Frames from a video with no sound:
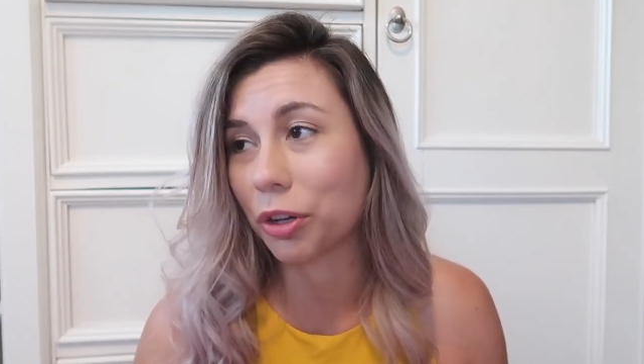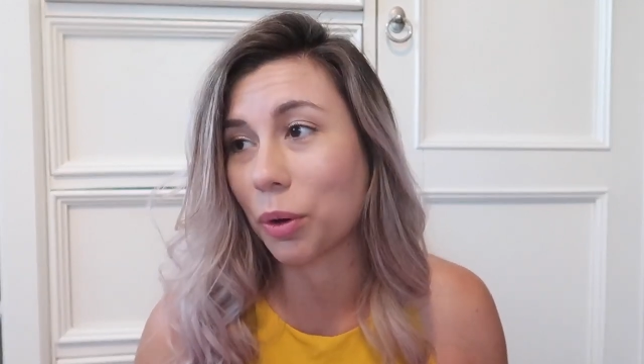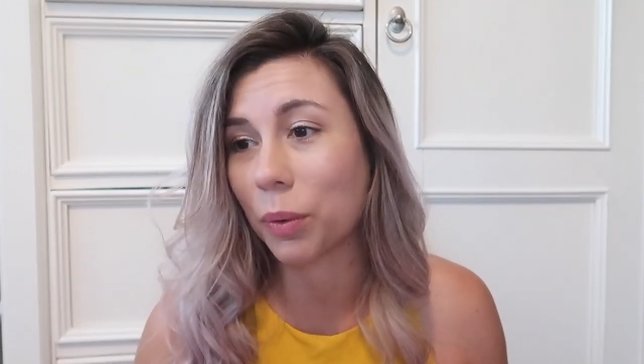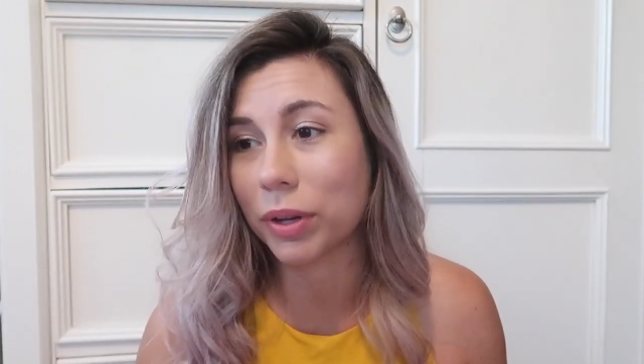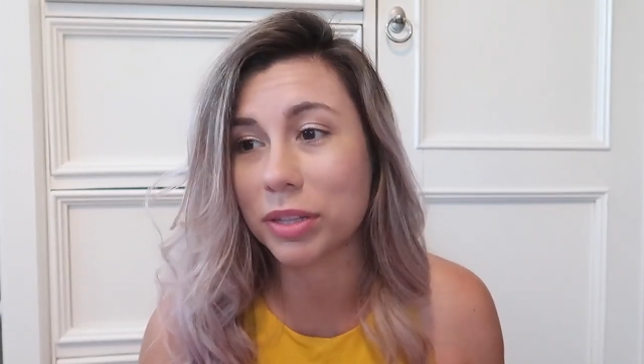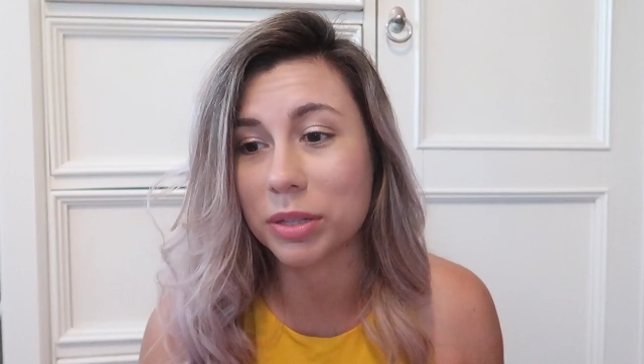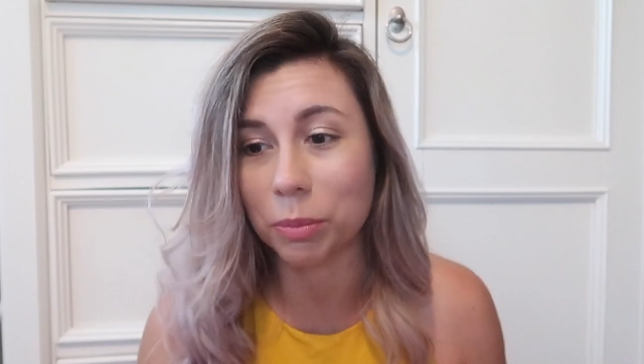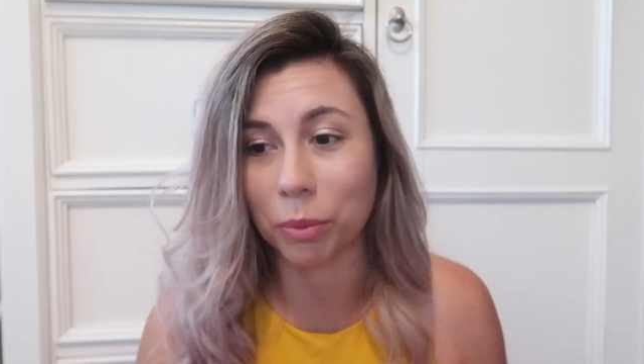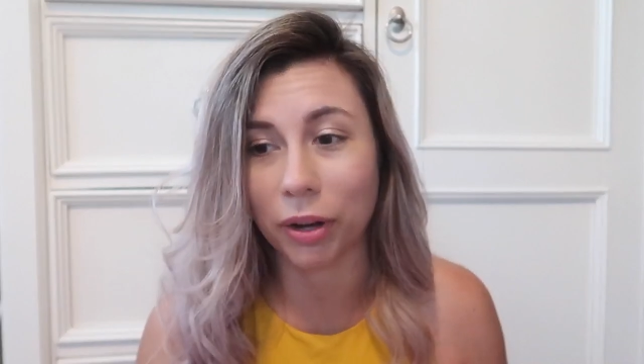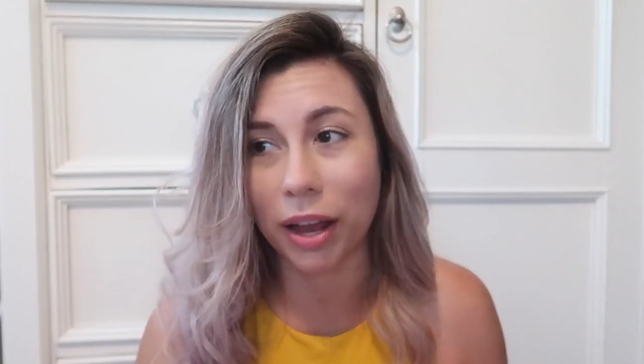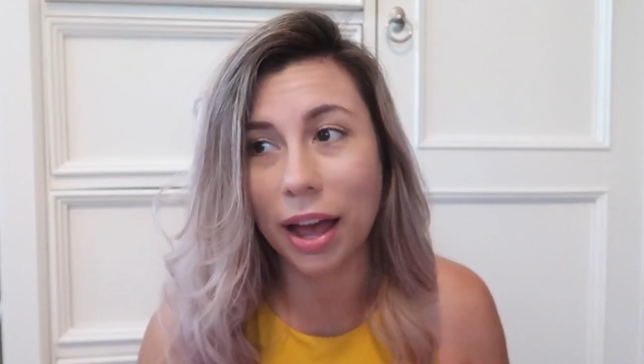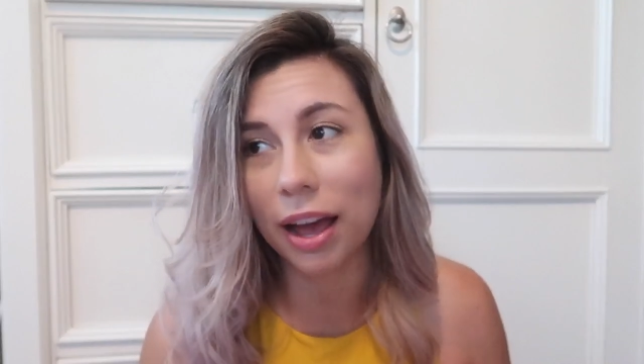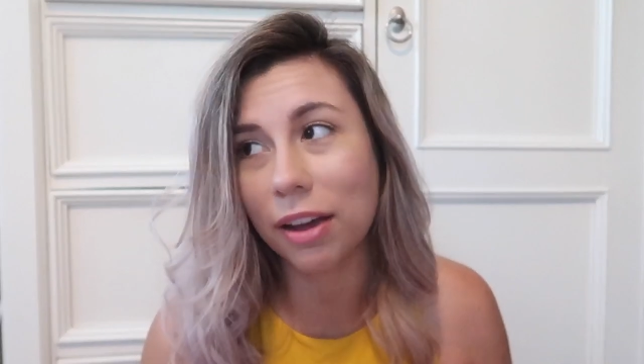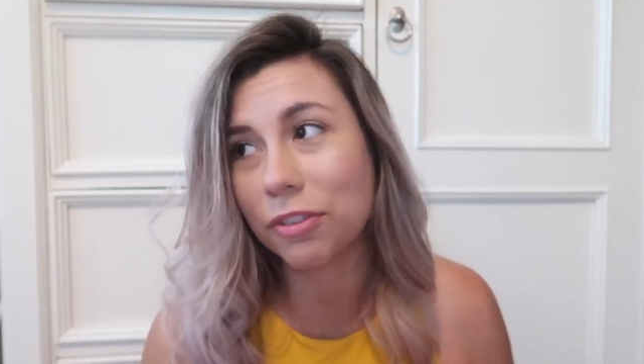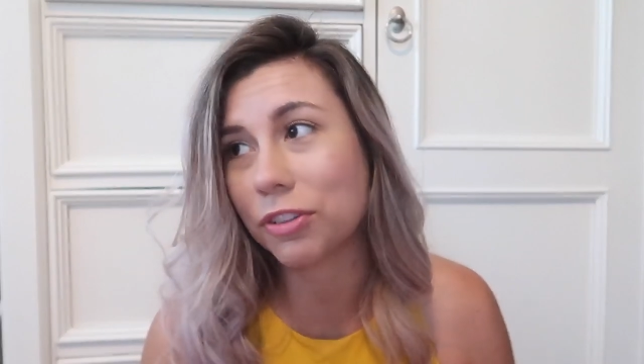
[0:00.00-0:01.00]
going somewhere
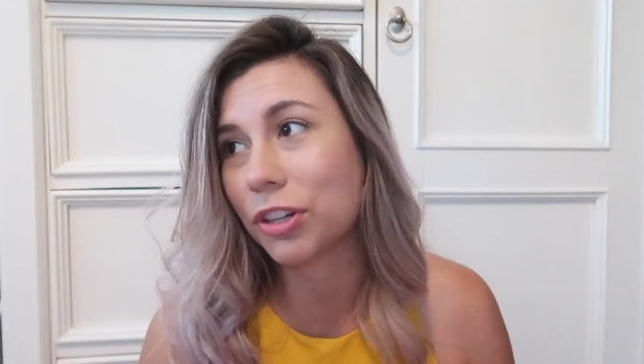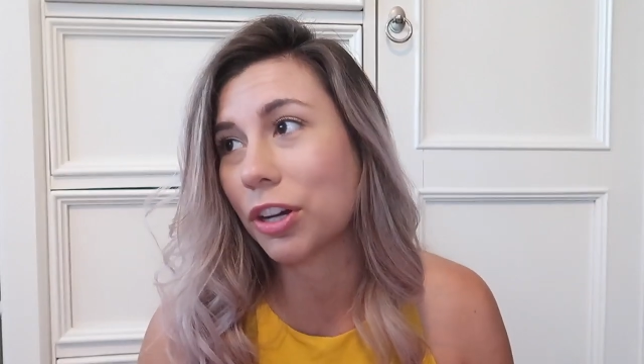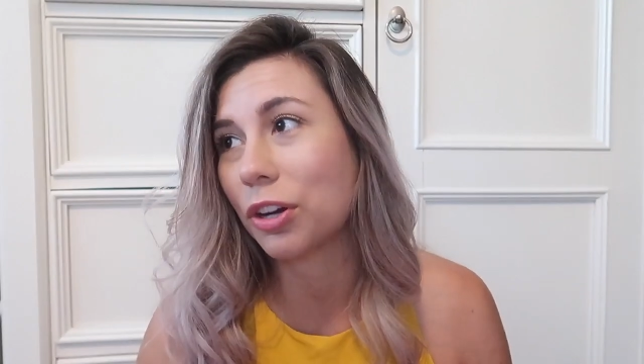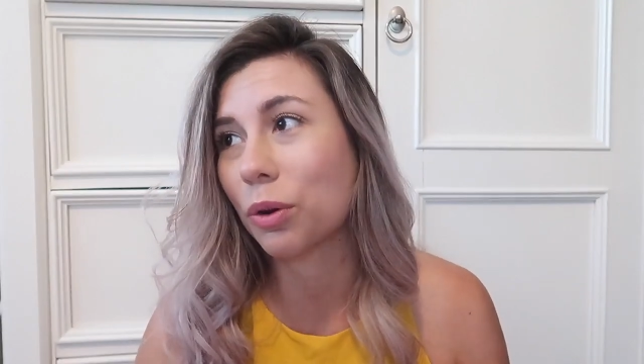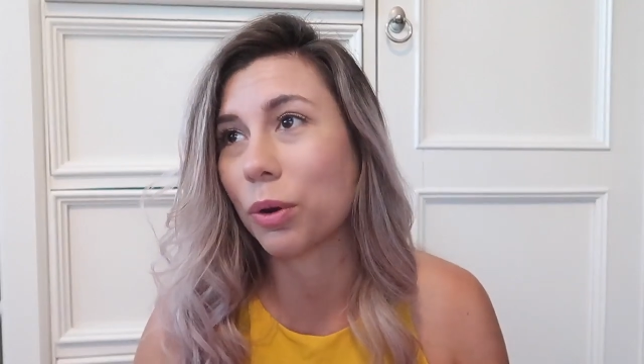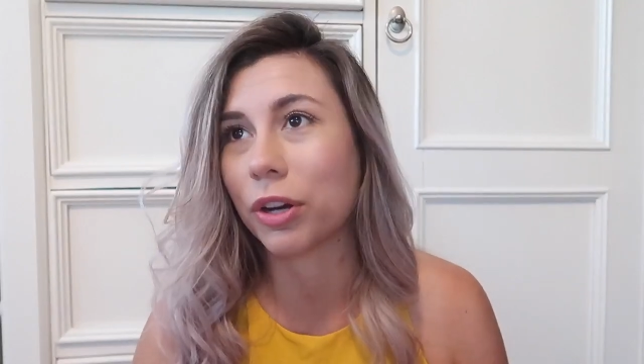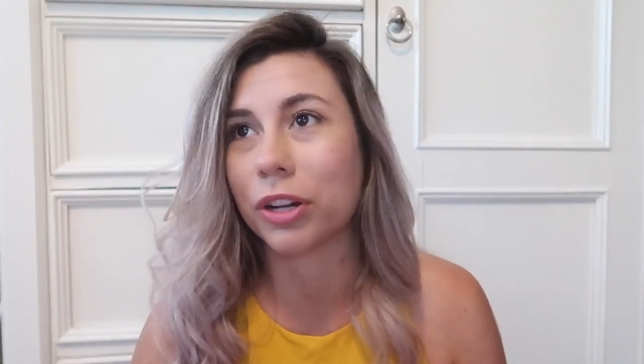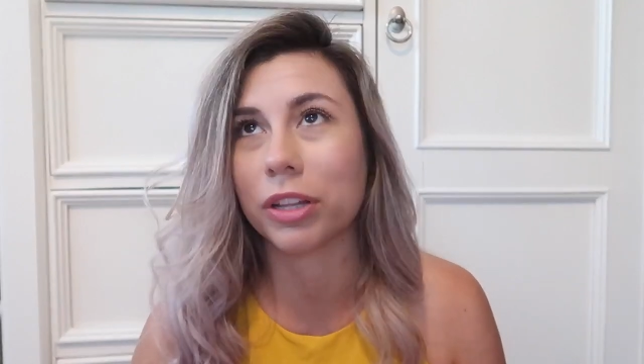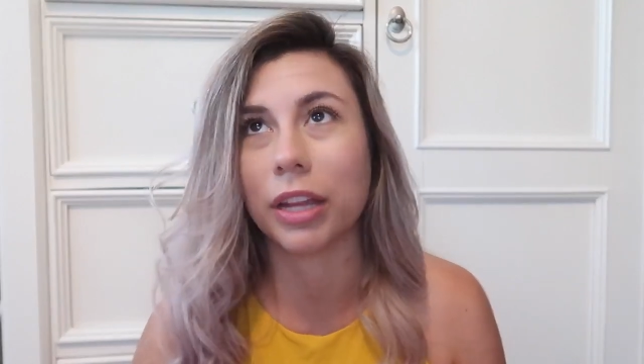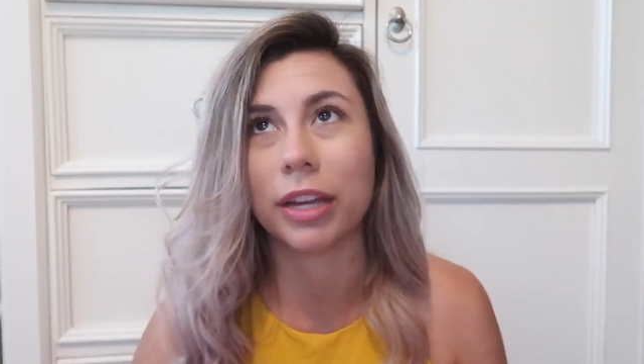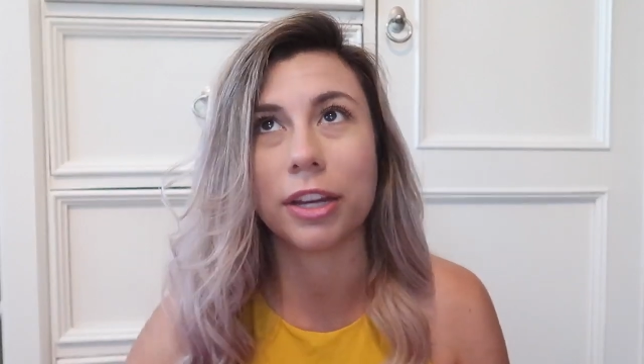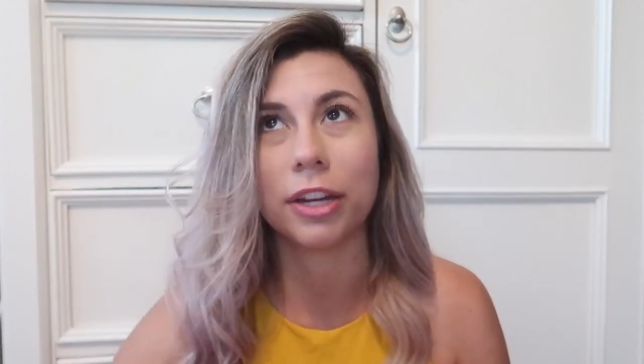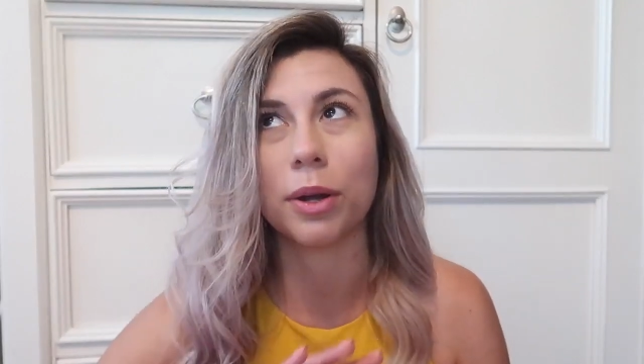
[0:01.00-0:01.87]
after or you're like,